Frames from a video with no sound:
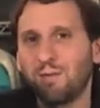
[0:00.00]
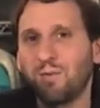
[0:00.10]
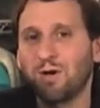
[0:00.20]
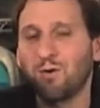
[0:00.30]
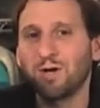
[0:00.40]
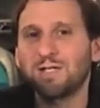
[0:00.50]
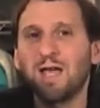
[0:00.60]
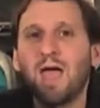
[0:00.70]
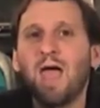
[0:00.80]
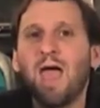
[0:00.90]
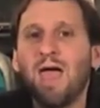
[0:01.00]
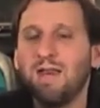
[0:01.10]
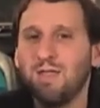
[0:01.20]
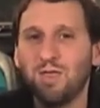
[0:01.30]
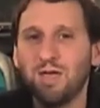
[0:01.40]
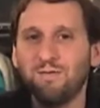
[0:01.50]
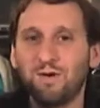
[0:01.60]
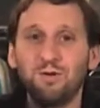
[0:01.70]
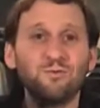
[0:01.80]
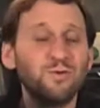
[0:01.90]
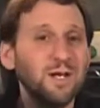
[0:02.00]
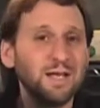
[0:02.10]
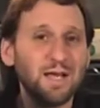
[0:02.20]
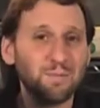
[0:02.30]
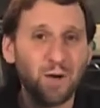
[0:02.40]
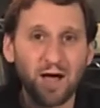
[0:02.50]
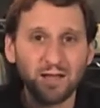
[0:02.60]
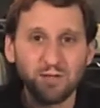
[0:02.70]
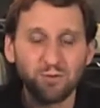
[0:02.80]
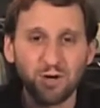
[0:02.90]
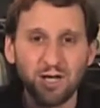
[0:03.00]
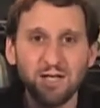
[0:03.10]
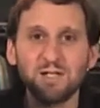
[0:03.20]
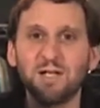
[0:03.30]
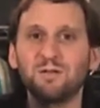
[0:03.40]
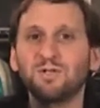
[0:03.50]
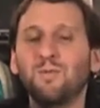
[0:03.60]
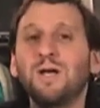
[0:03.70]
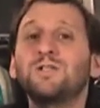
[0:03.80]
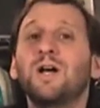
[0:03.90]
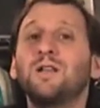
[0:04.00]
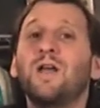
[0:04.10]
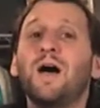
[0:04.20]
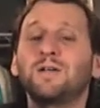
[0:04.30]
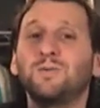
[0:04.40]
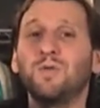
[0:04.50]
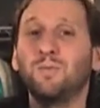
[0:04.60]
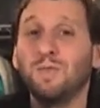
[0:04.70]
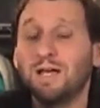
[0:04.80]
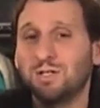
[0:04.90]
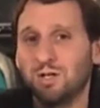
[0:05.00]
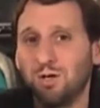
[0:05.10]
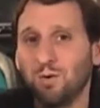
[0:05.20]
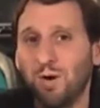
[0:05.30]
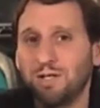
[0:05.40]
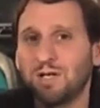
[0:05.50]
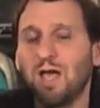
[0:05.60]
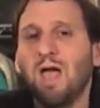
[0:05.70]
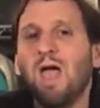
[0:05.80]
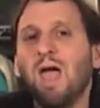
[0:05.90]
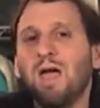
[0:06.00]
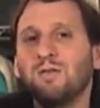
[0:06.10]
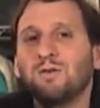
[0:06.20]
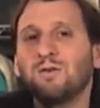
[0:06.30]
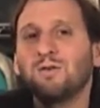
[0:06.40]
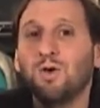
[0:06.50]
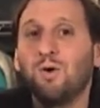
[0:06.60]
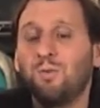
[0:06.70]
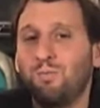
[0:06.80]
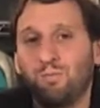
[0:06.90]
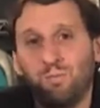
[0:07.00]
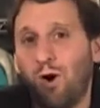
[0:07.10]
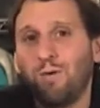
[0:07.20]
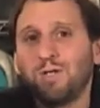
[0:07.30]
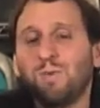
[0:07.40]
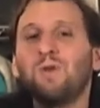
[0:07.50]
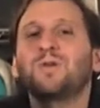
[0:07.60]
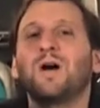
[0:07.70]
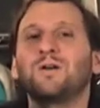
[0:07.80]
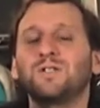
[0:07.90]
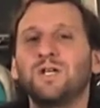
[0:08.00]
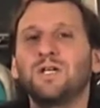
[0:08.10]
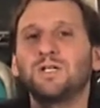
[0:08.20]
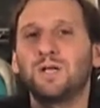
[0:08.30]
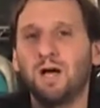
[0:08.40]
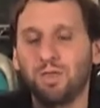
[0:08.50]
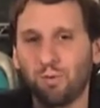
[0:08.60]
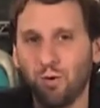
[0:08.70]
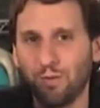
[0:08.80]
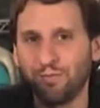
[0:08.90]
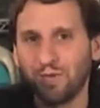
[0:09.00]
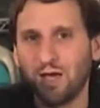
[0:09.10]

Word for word: But of course, any thief can really get by these very easily. There's some ways to unlock some of the less secure ones, and there's also always bolt cutters. You can just cut through them.